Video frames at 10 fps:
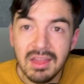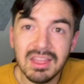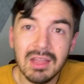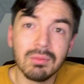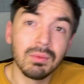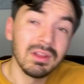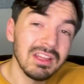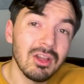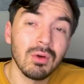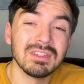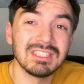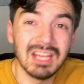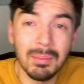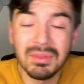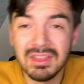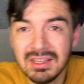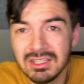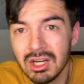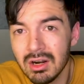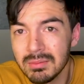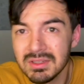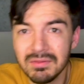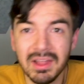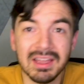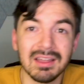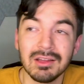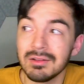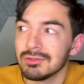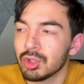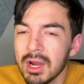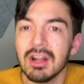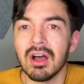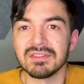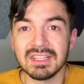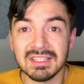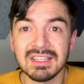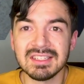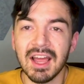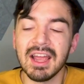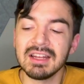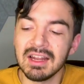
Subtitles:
They really go in depth in terms of like trade-offs in design.